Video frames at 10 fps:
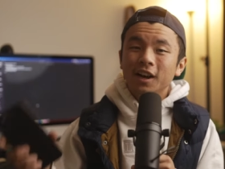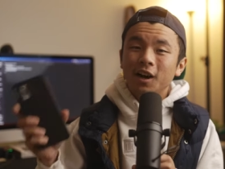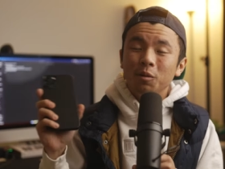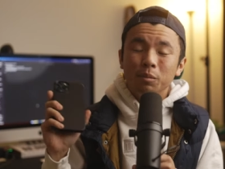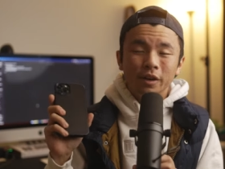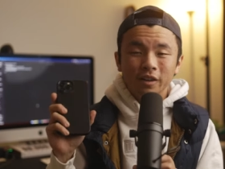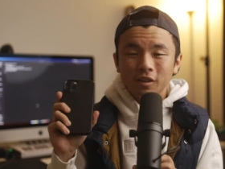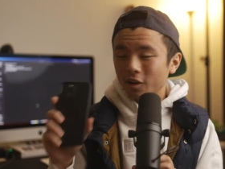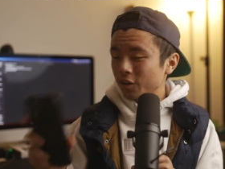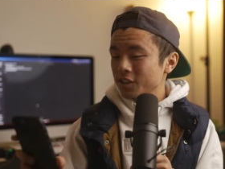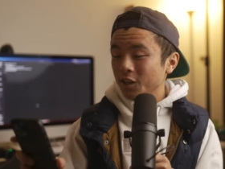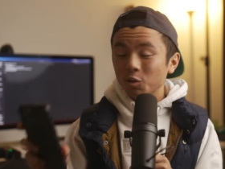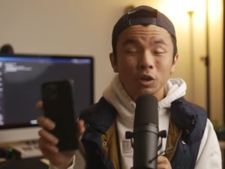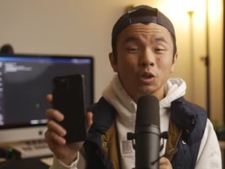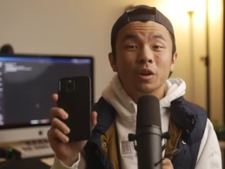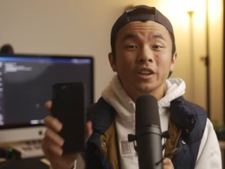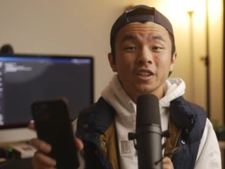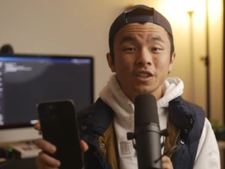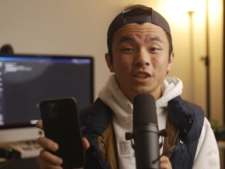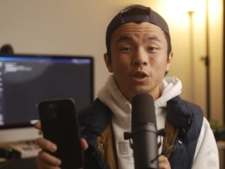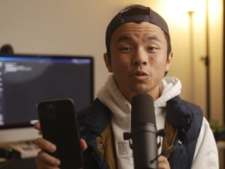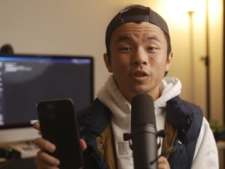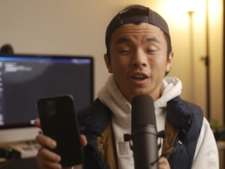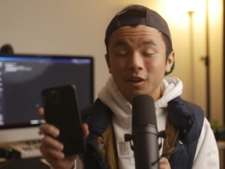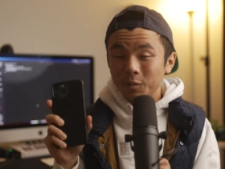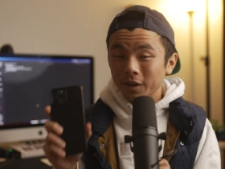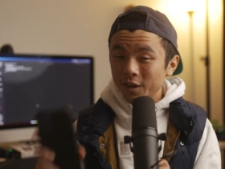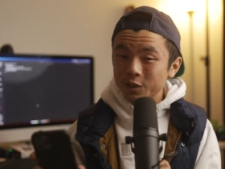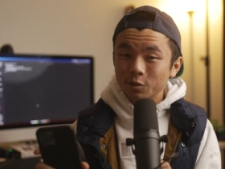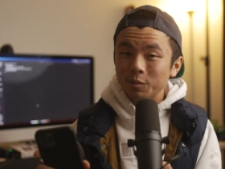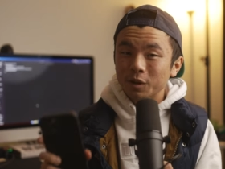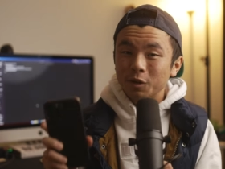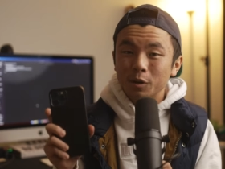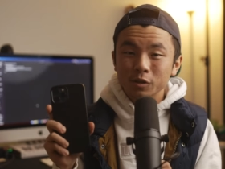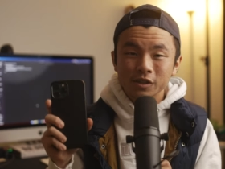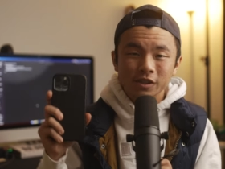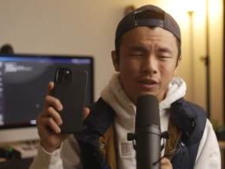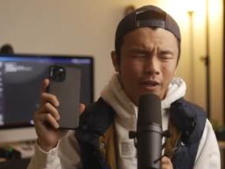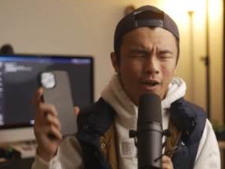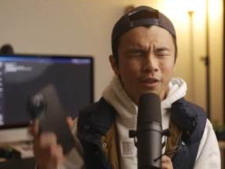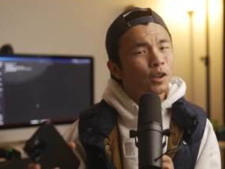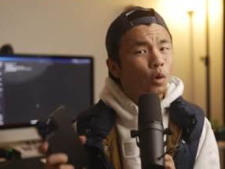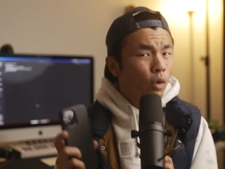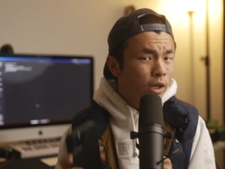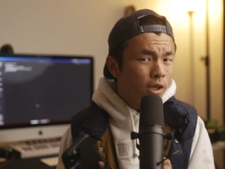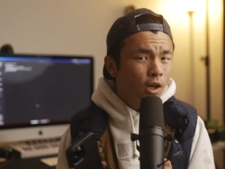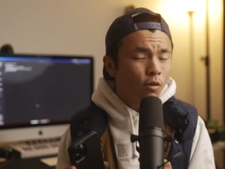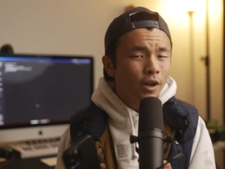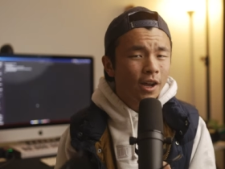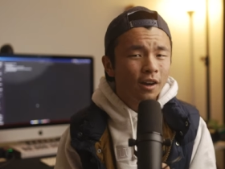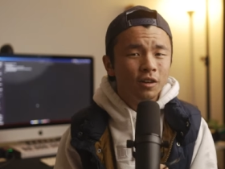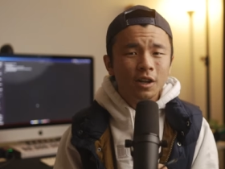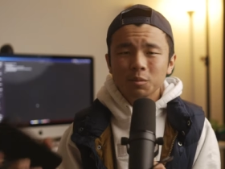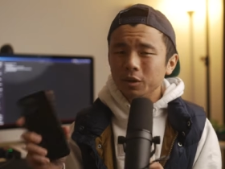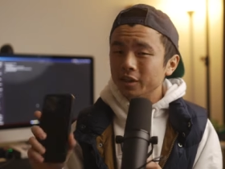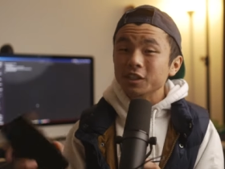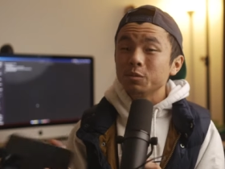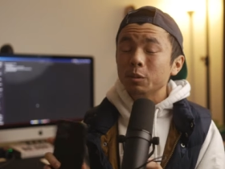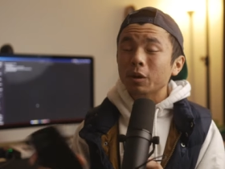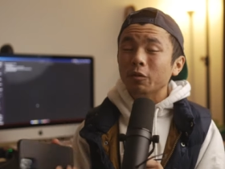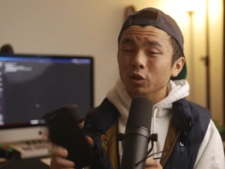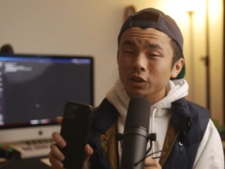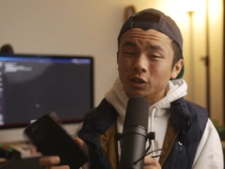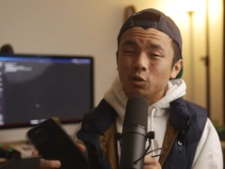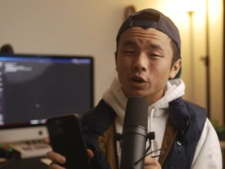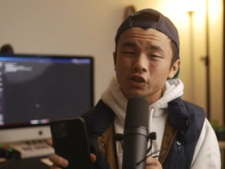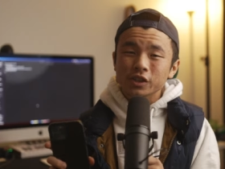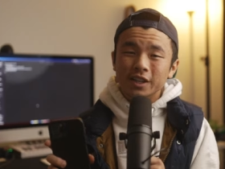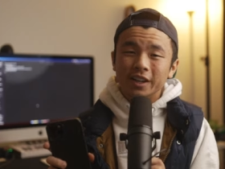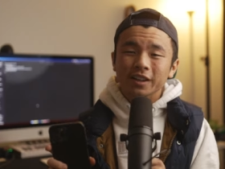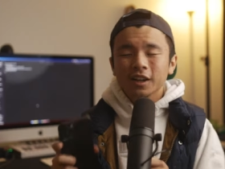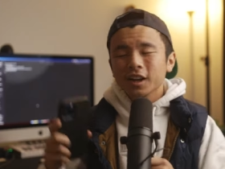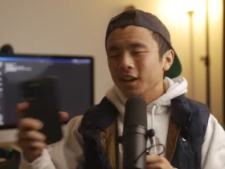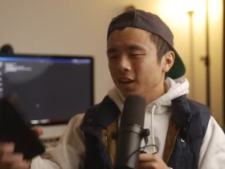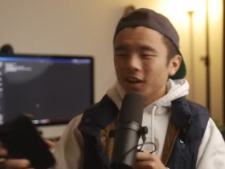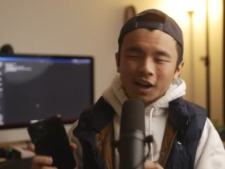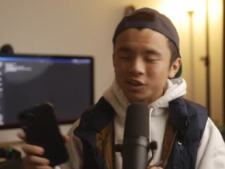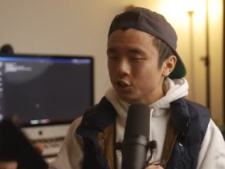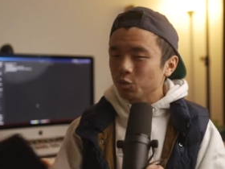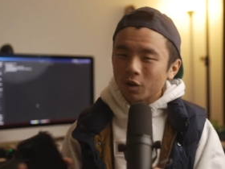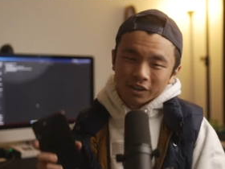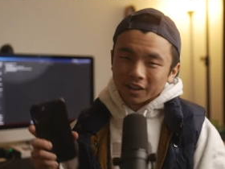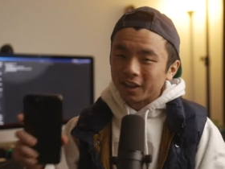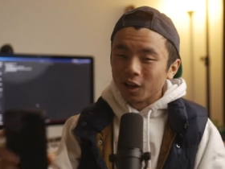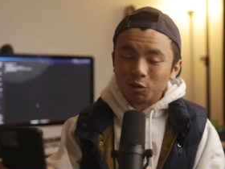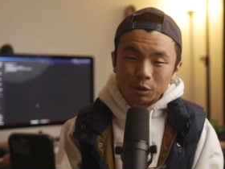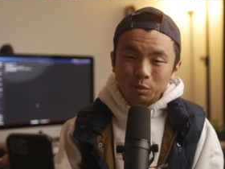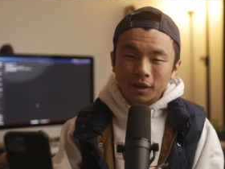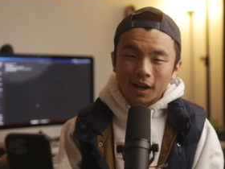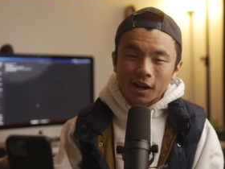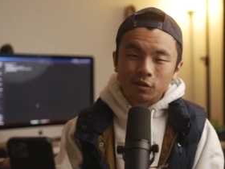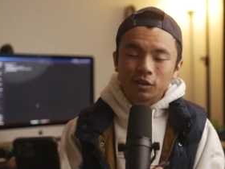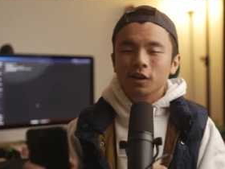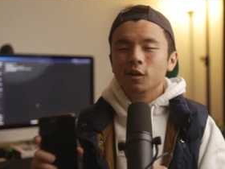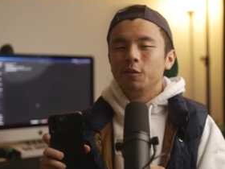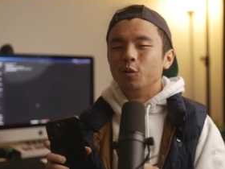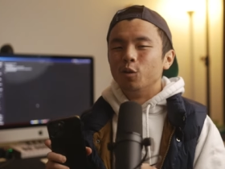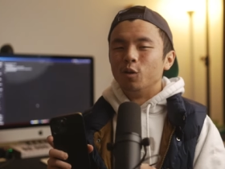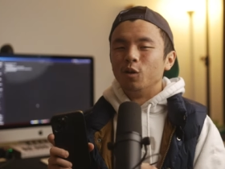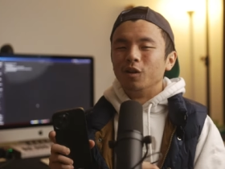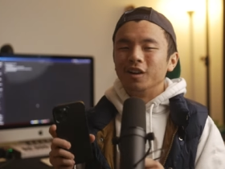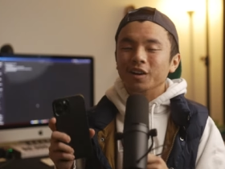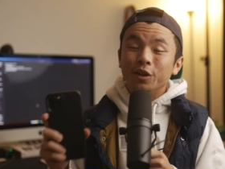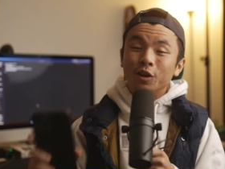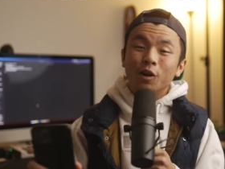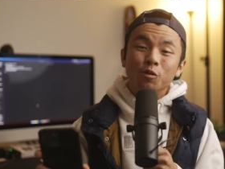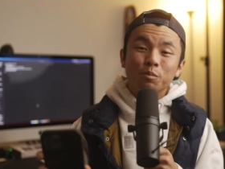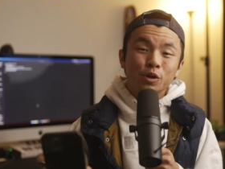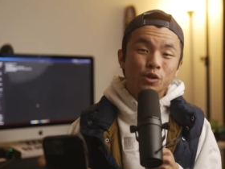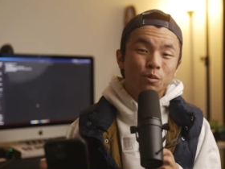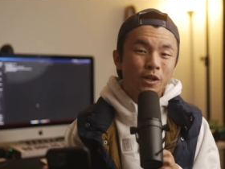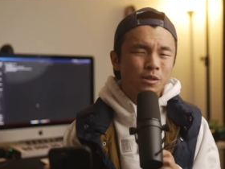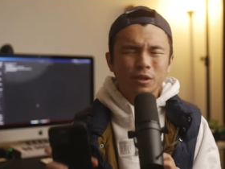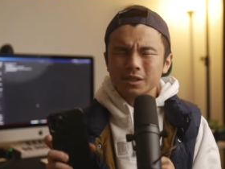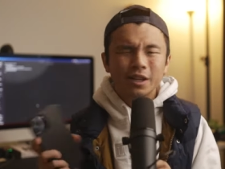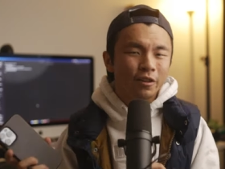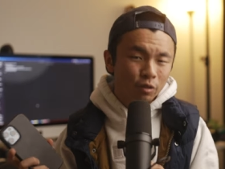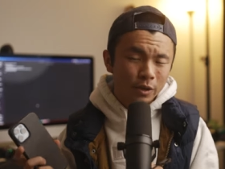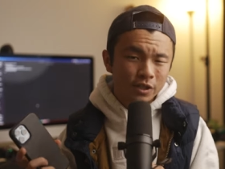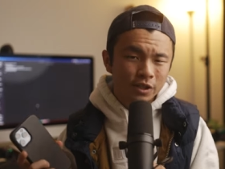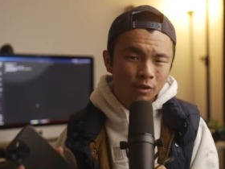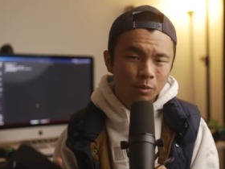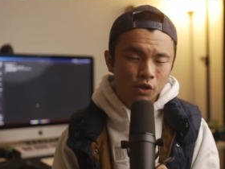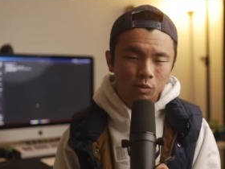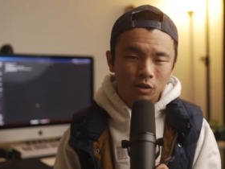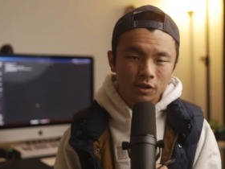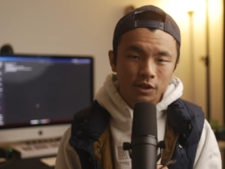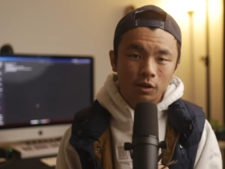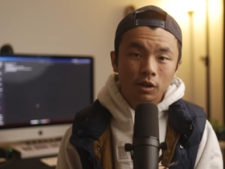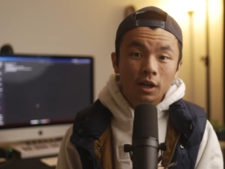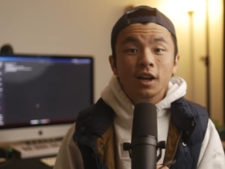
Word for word: Uh, but honestly, I really want to get to the Q and A on my Instagram that I posted like I think a week ago now, because these people have really good questions, and I just want to like help people out for uh, their own personal pricing, because not everybody's in the commercial world. So